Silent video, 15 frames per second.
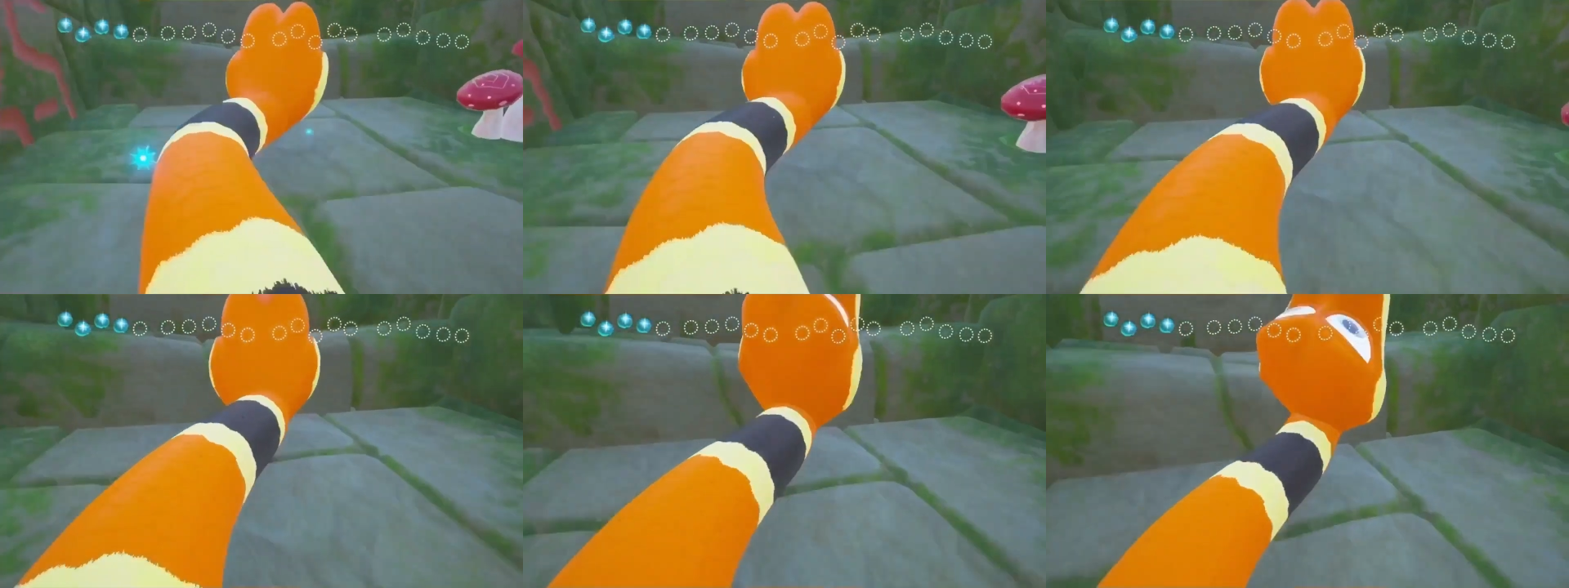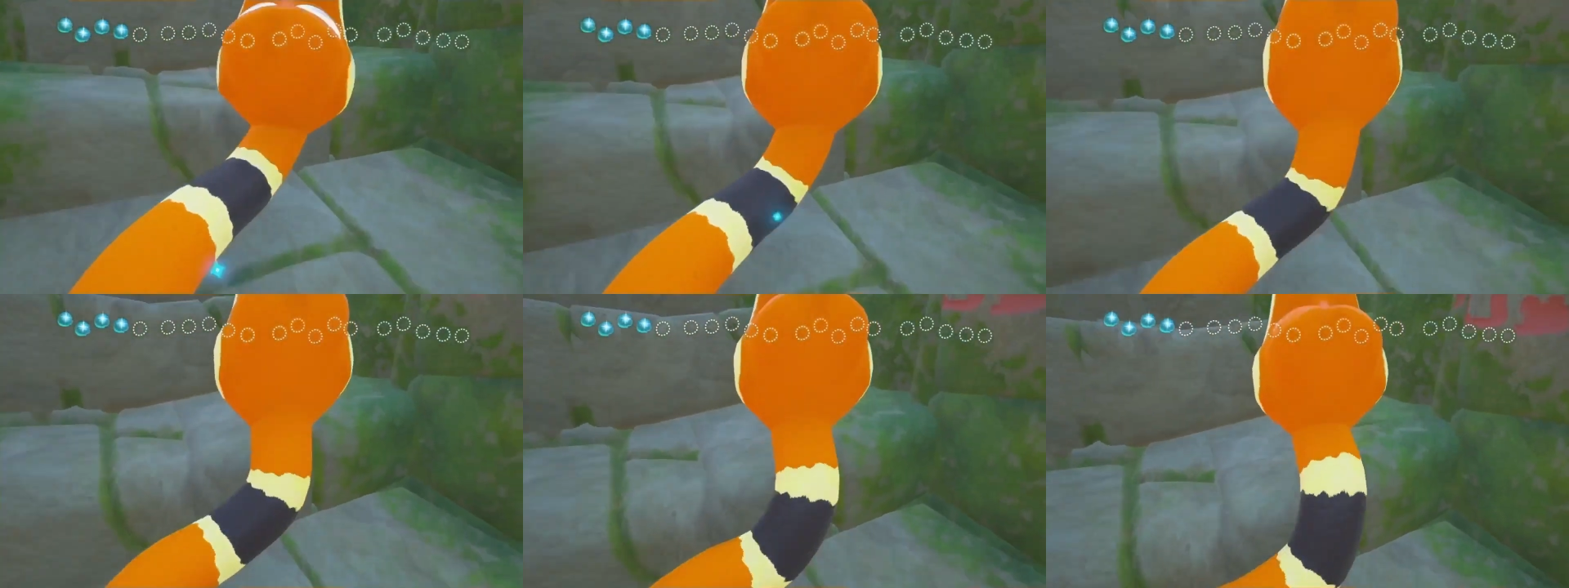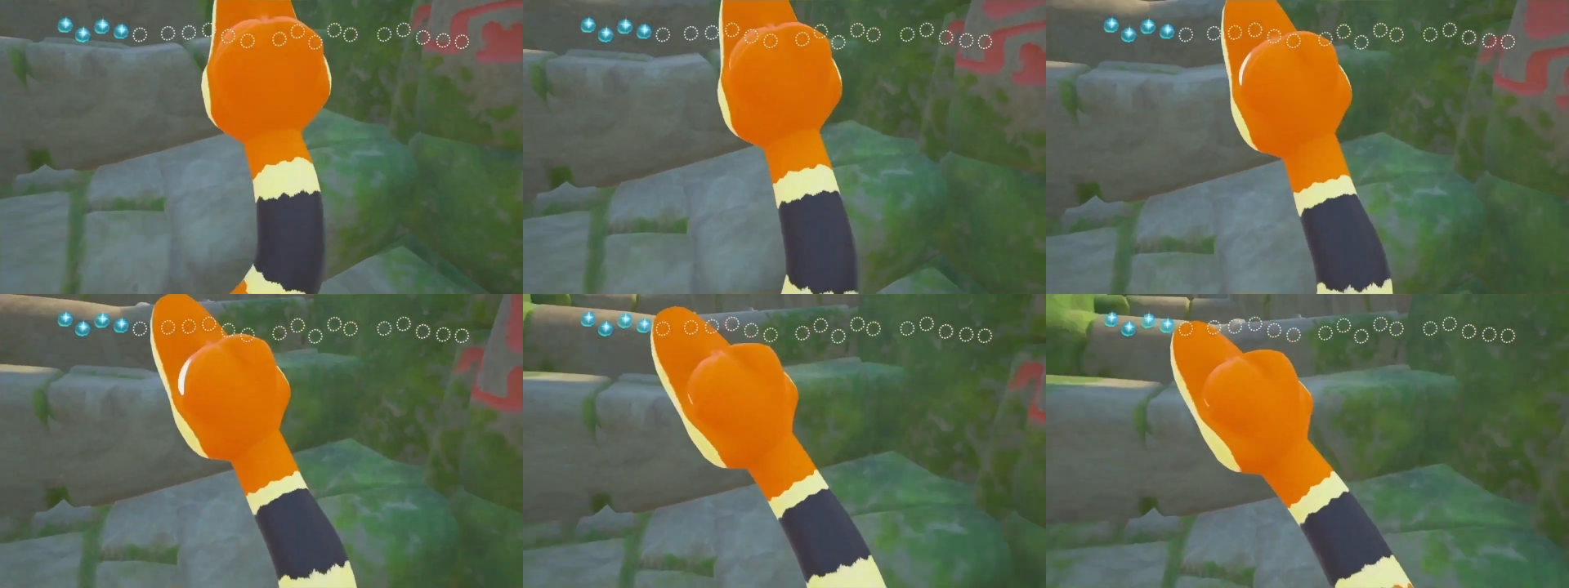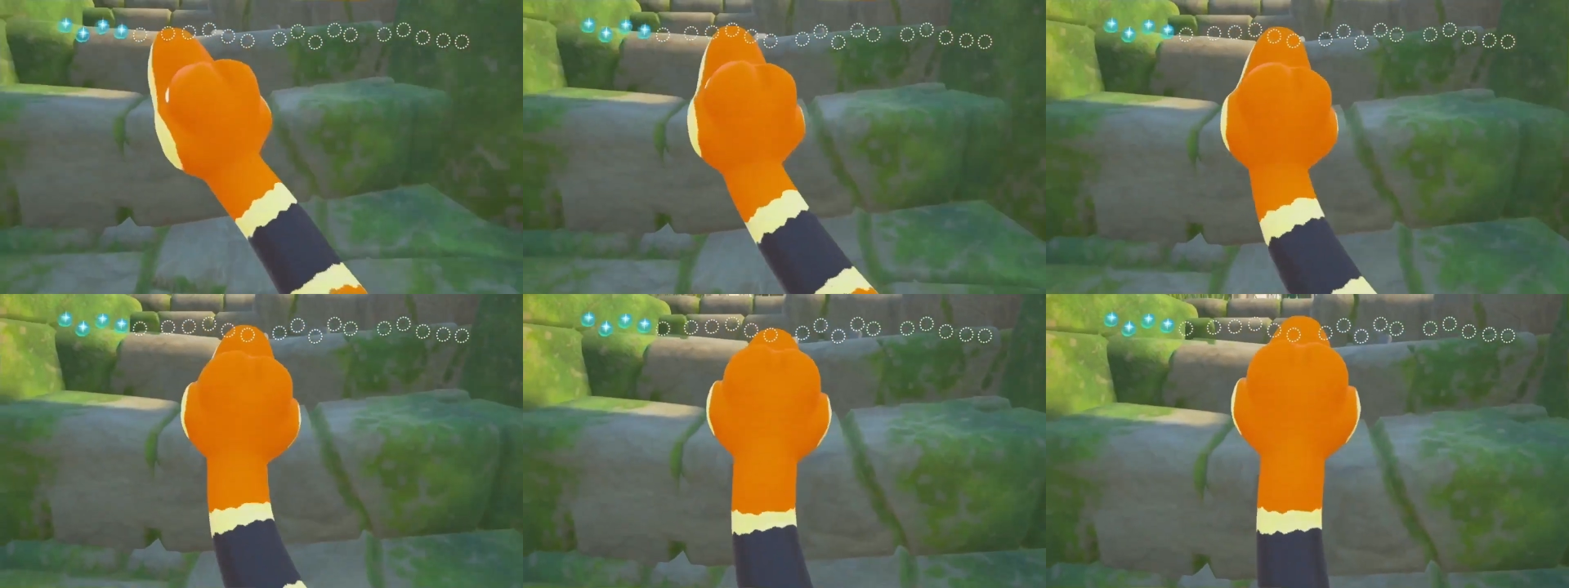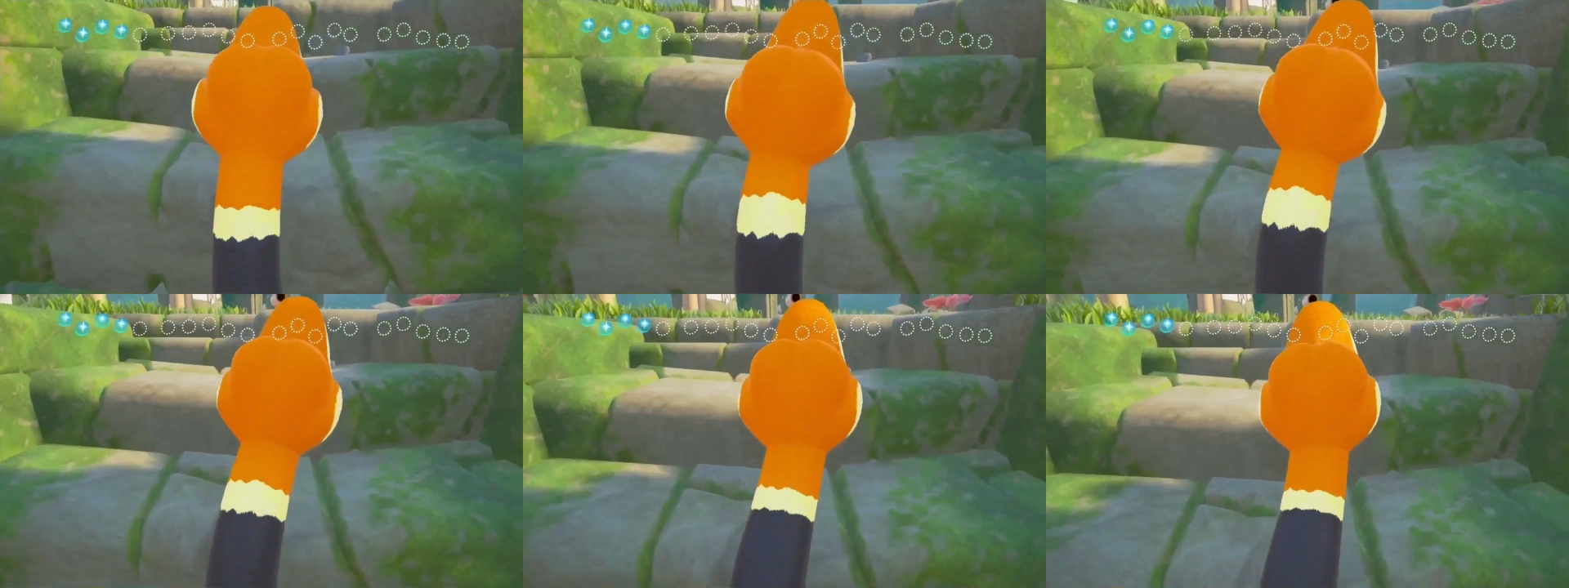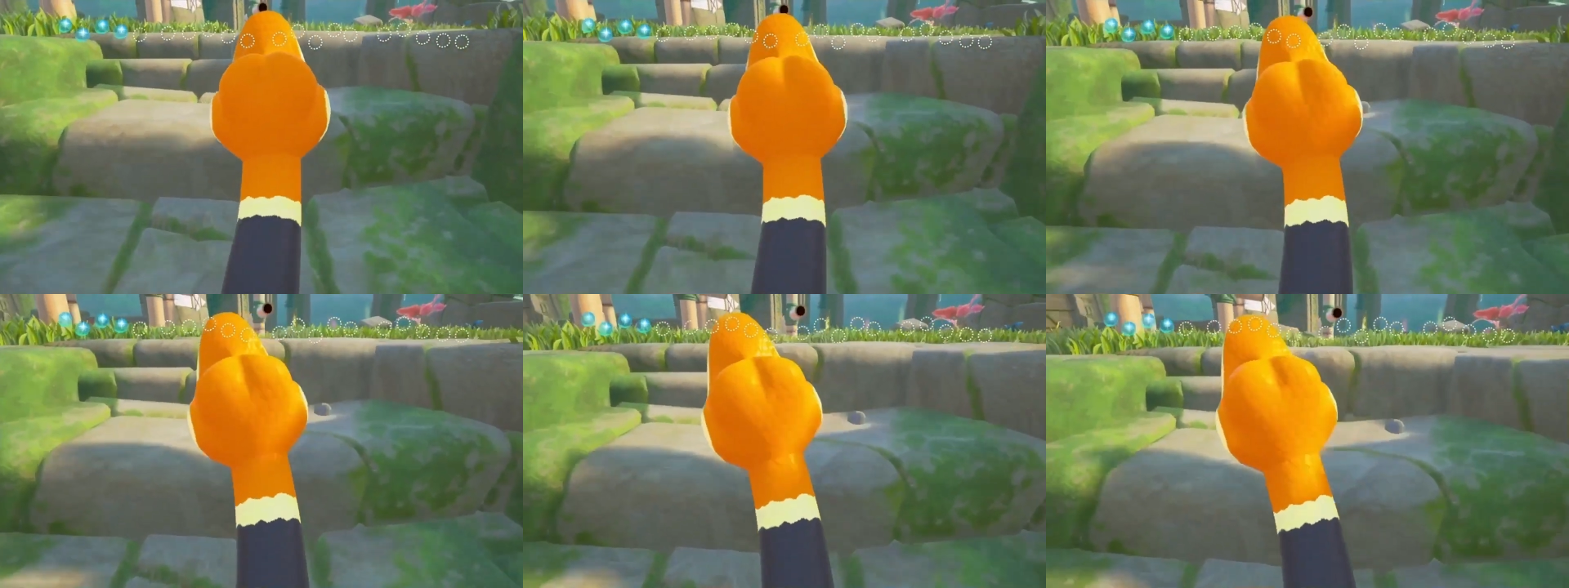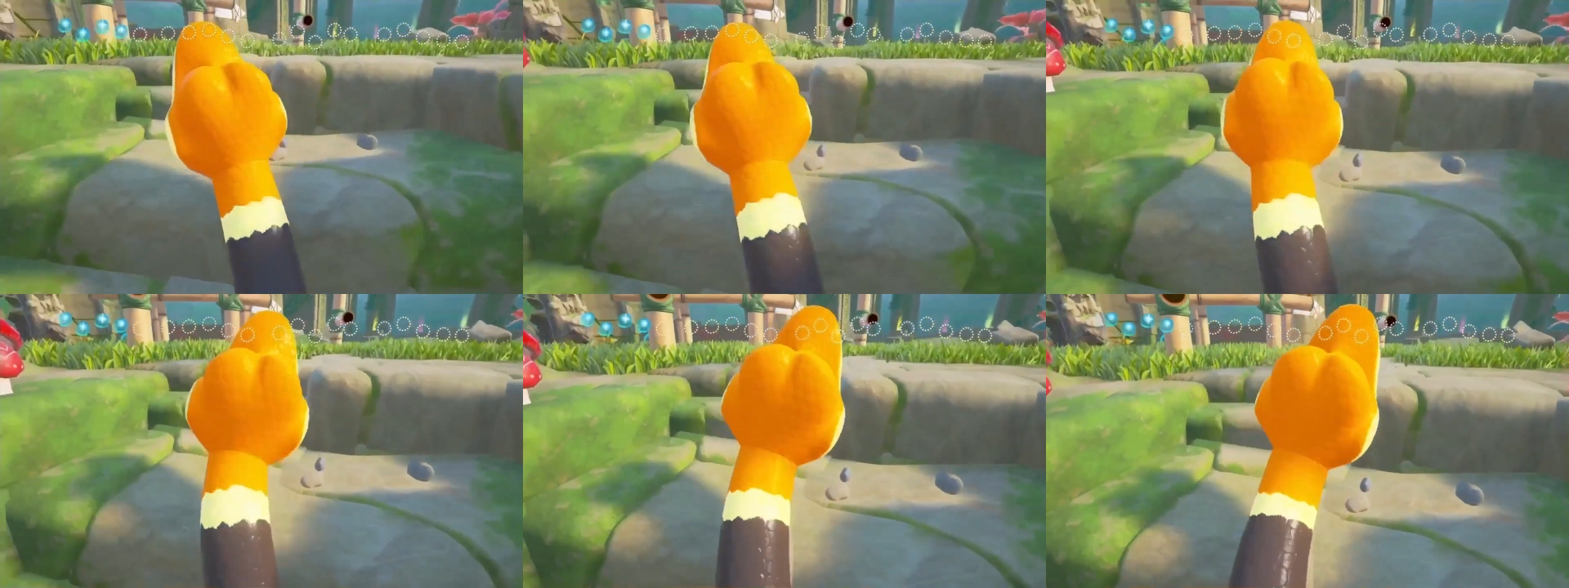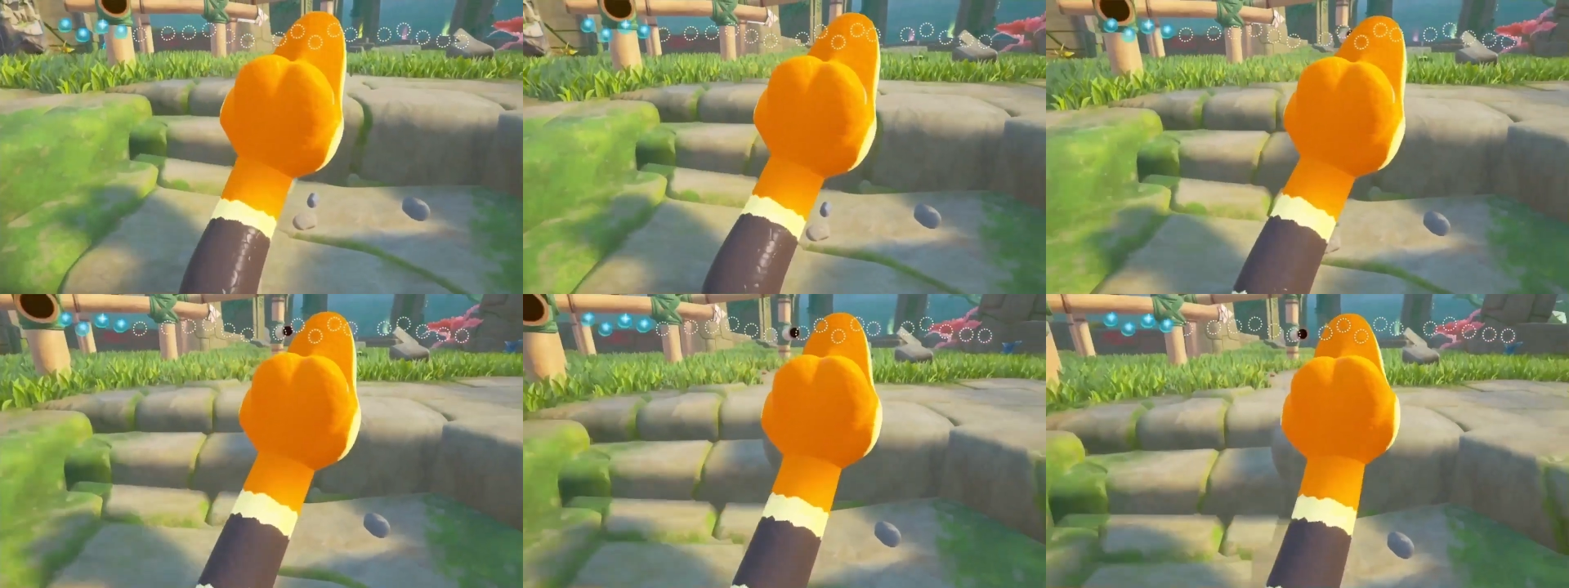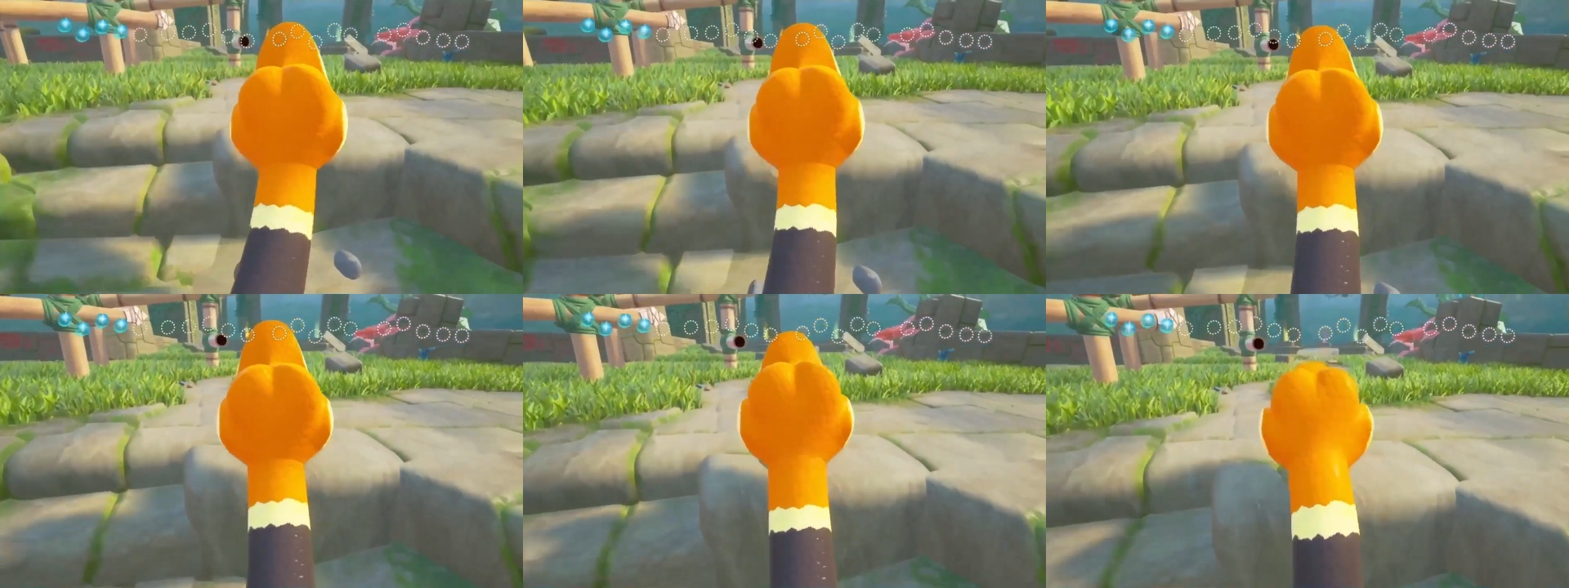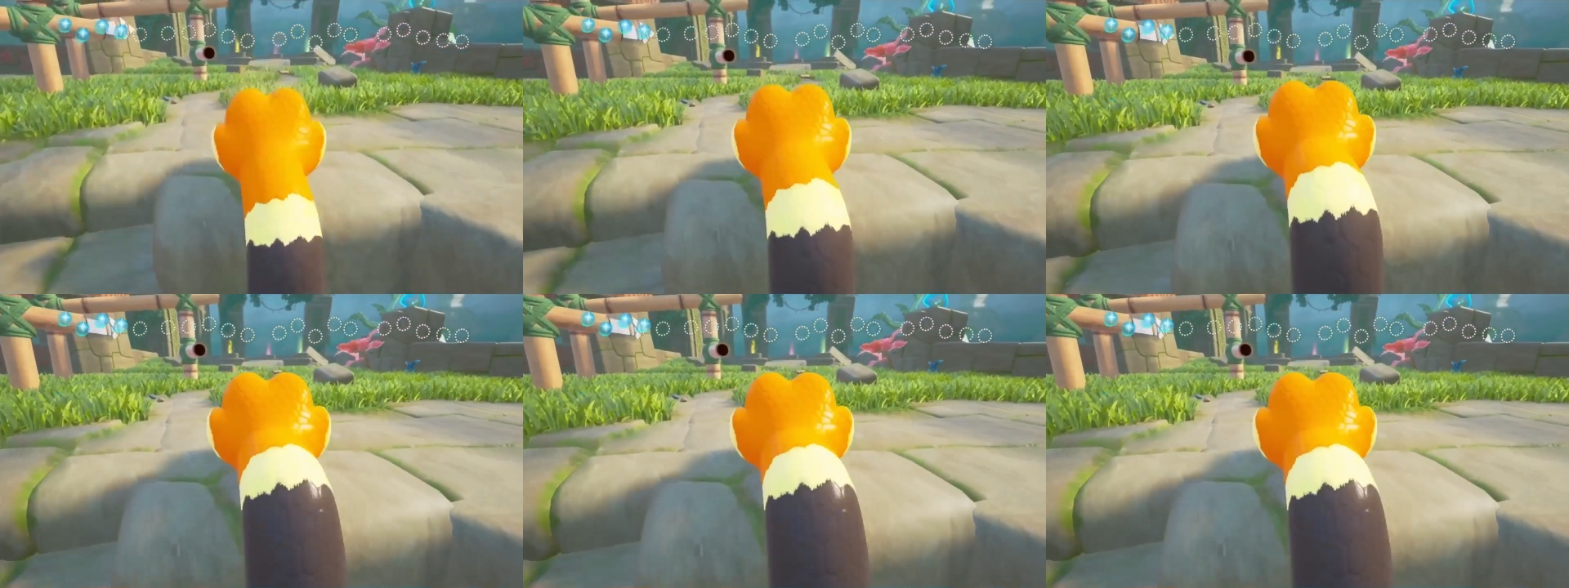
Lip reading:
No face is visible, so there are no lips to read.